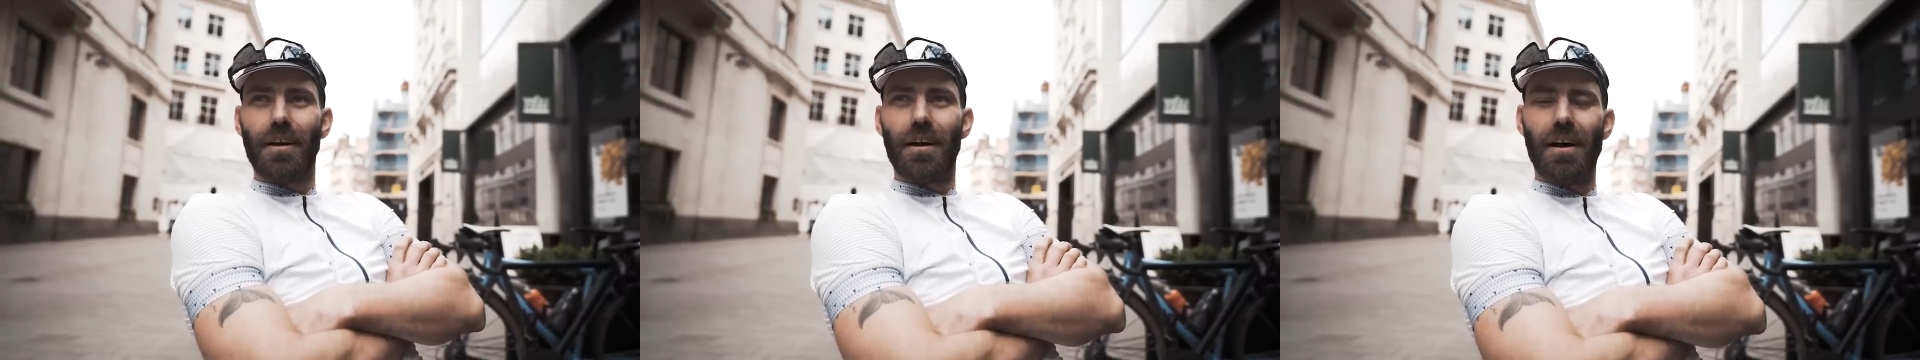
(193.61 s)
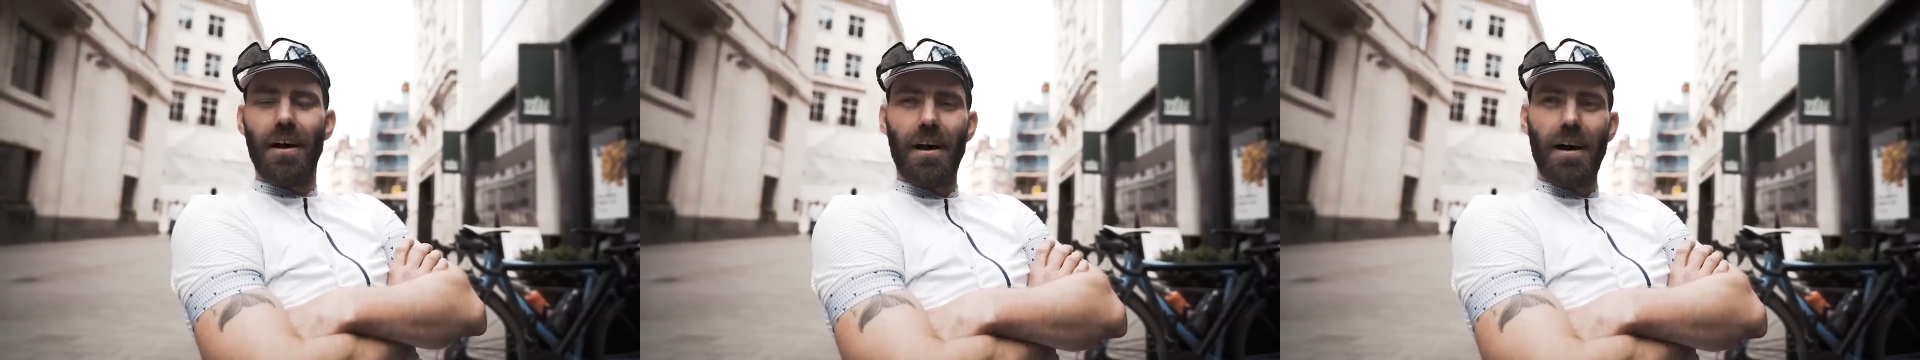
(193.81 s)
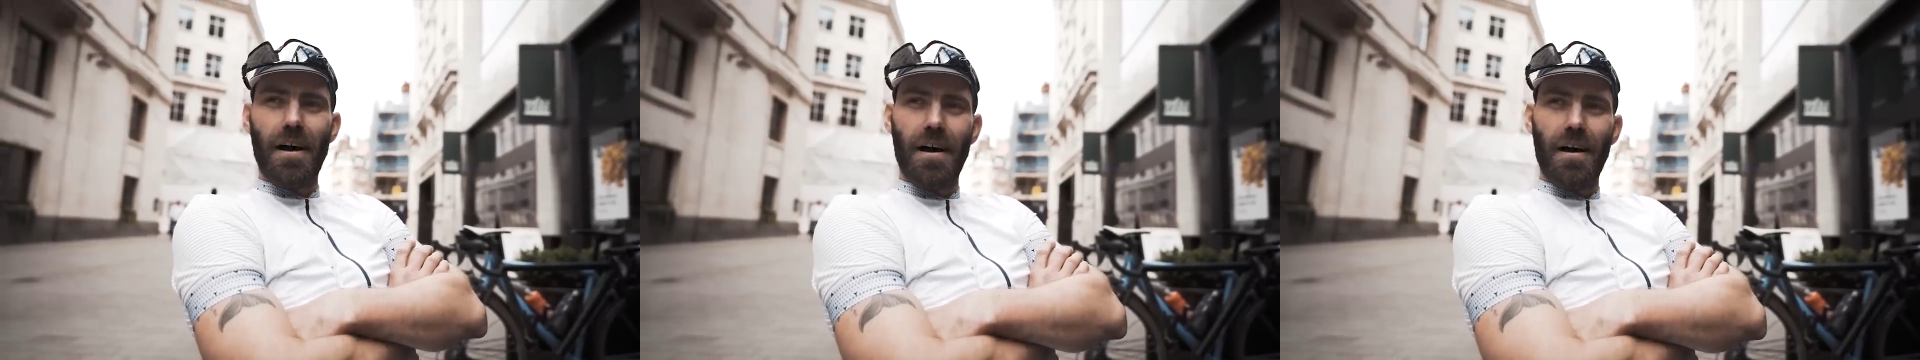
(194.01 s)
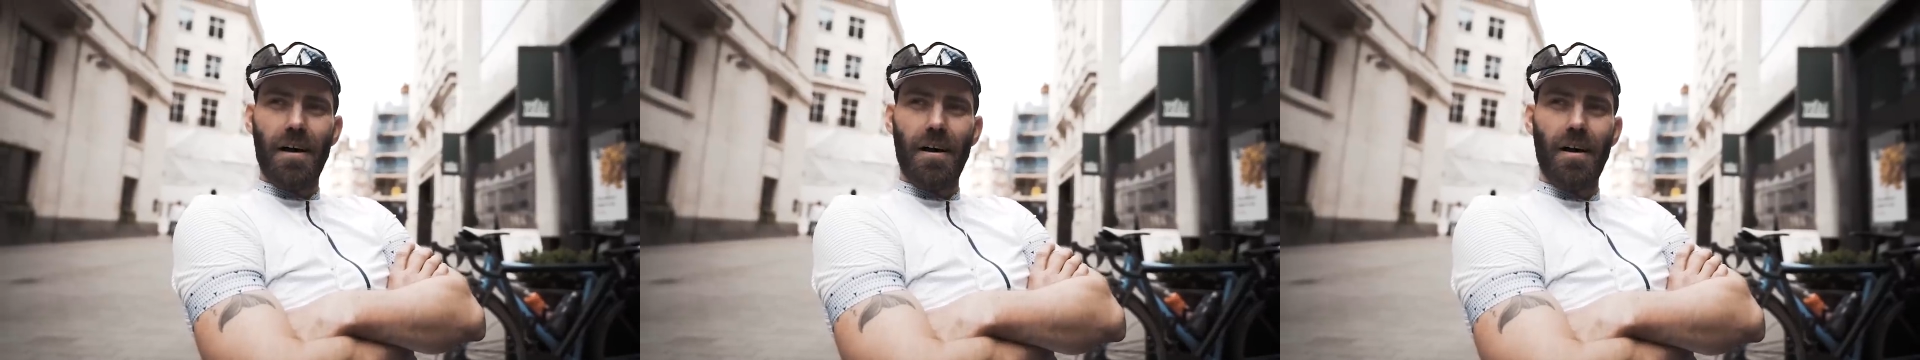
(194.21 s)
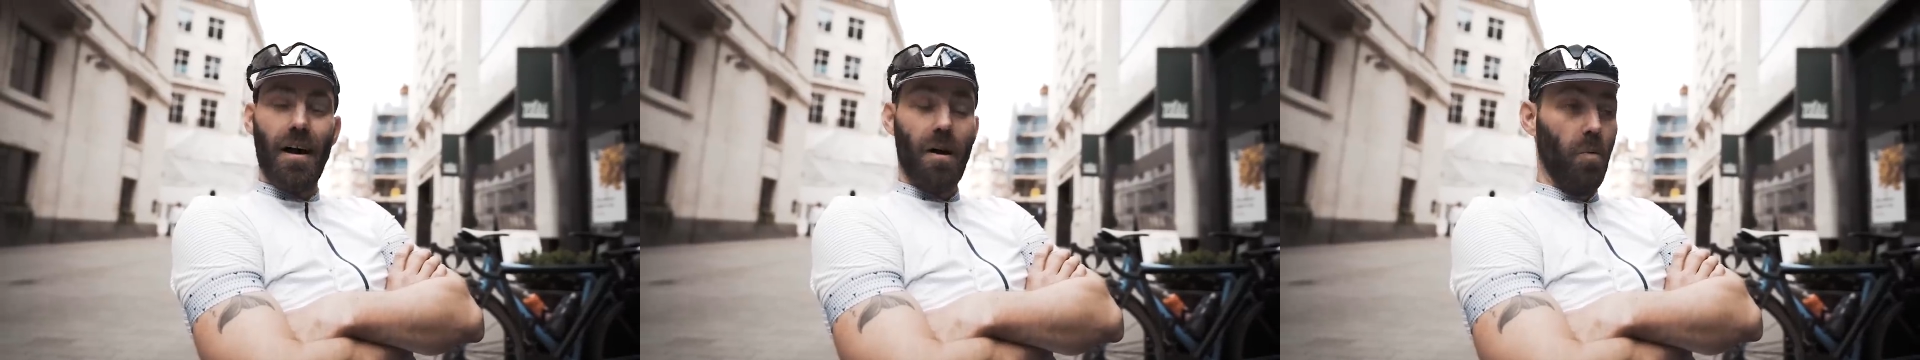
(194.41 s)

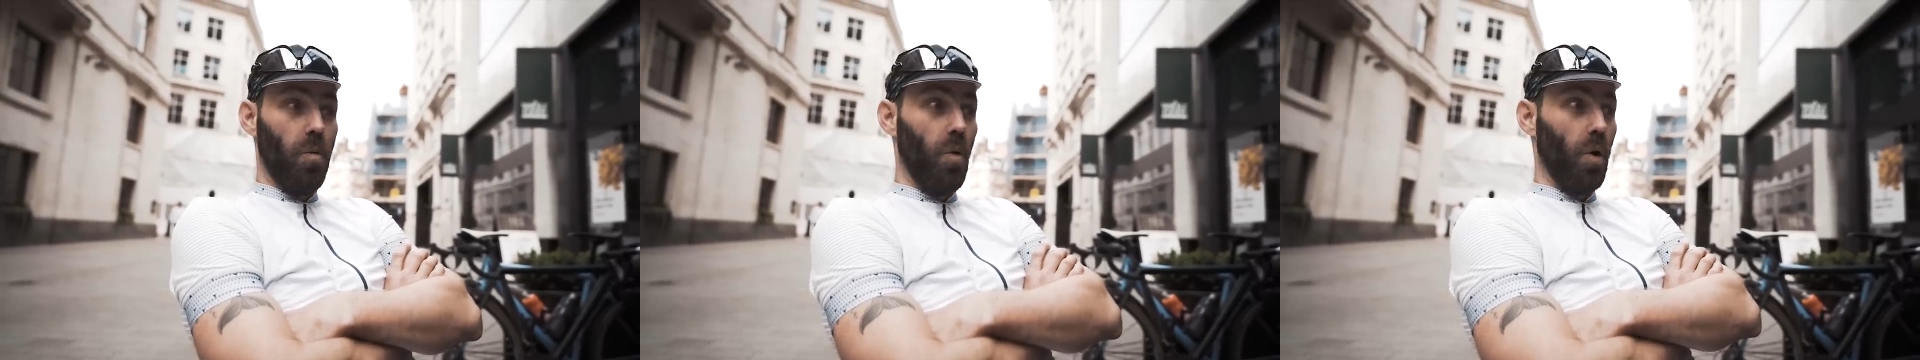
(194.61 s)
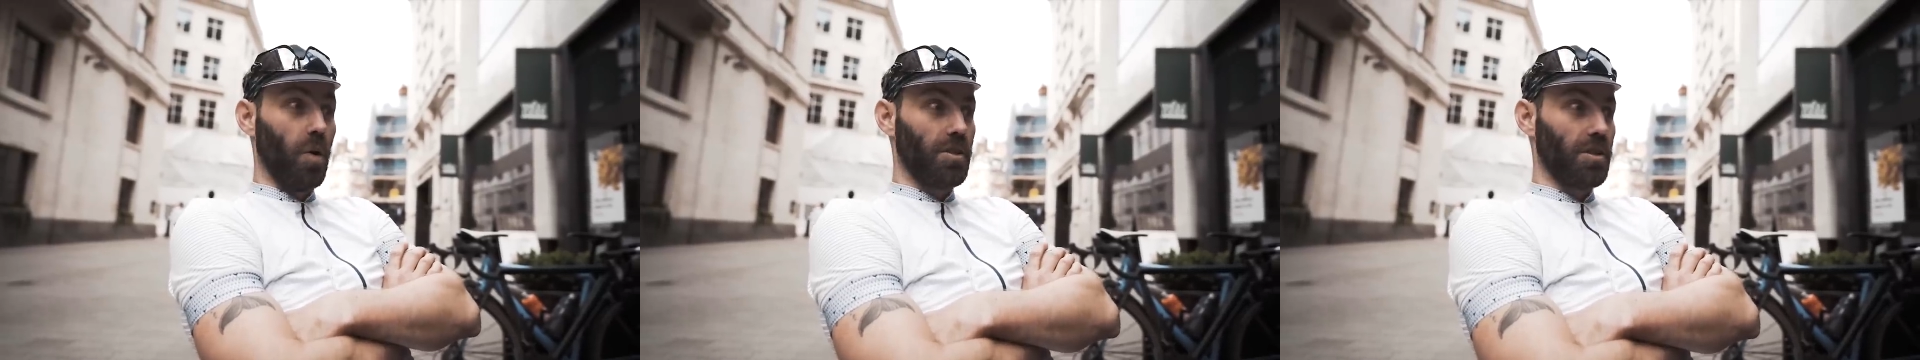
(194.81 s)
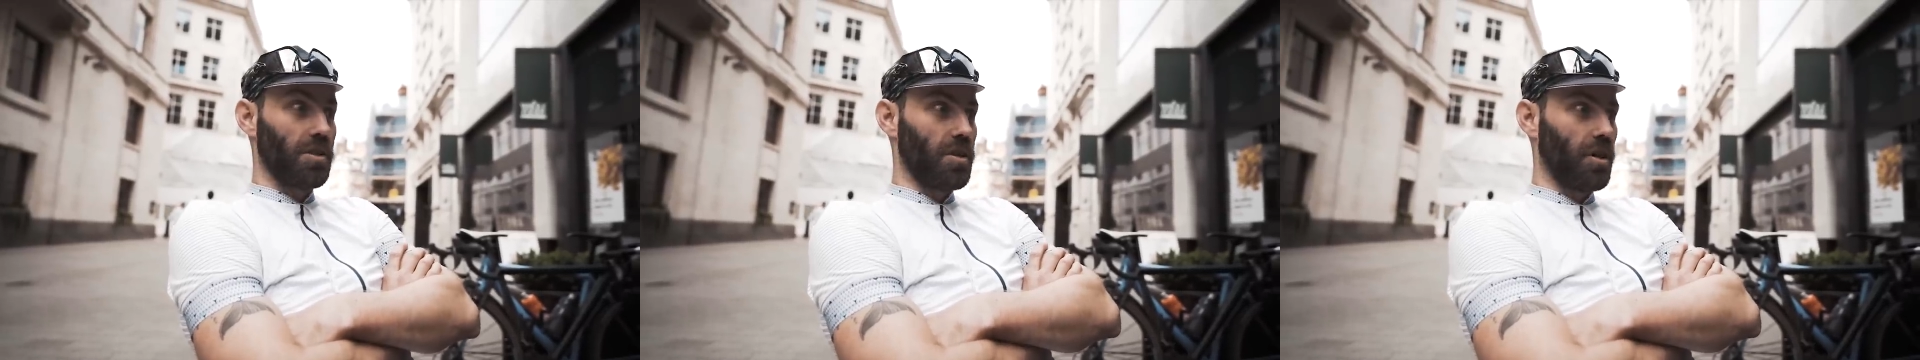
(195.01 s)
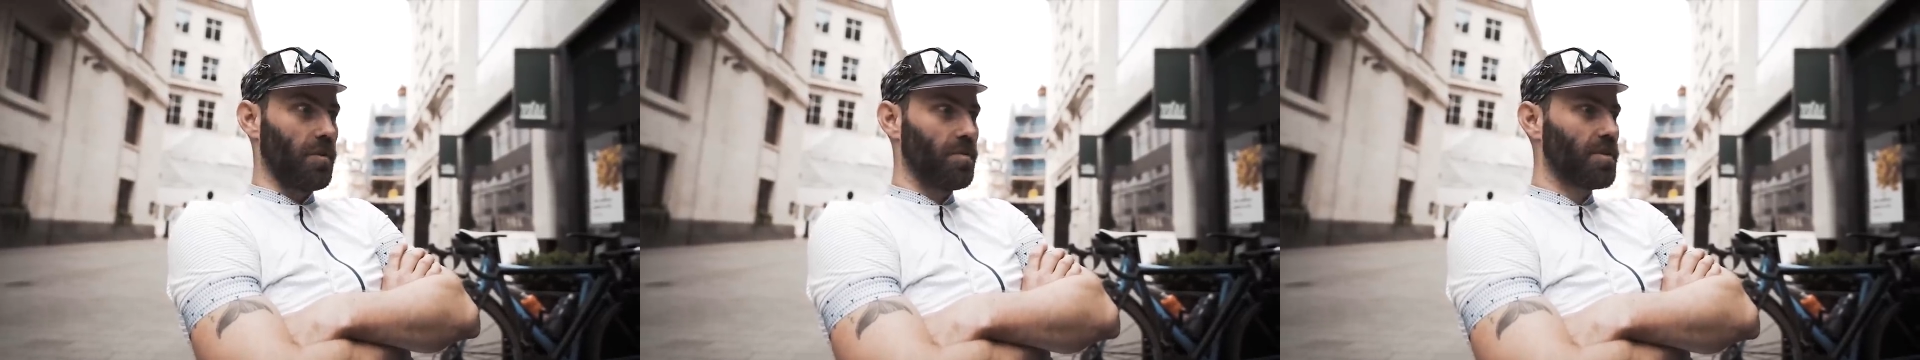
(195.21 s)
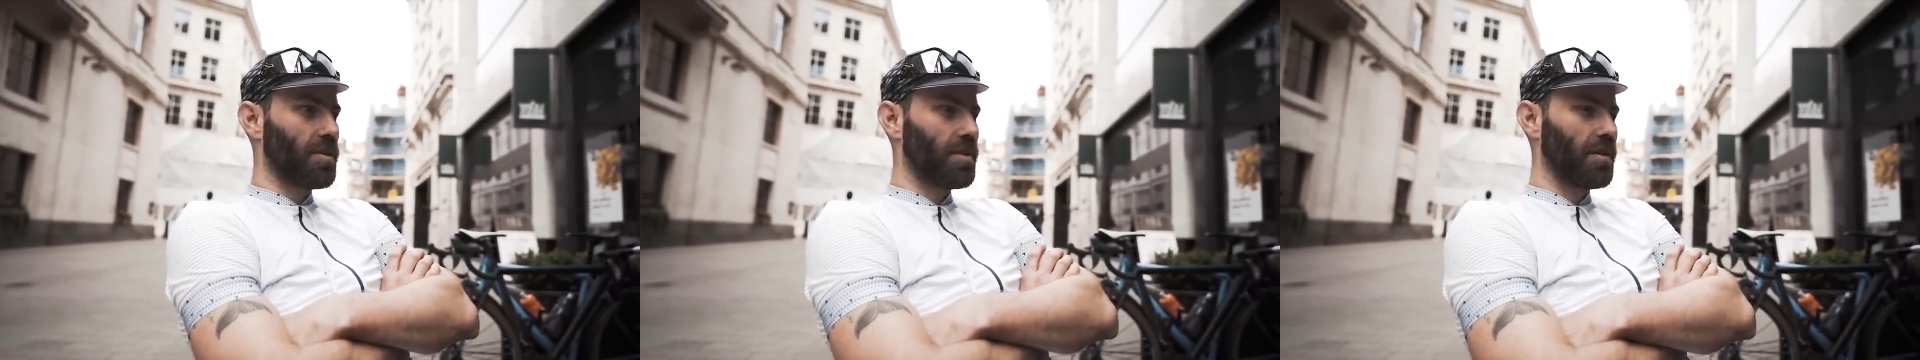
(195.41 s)
And water
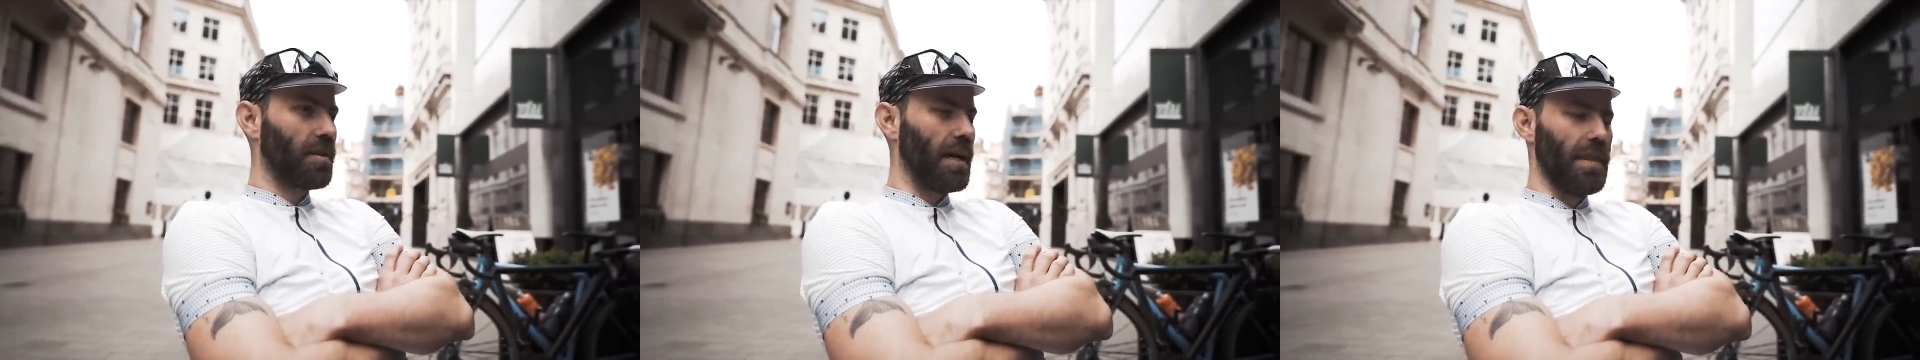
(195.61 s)
stops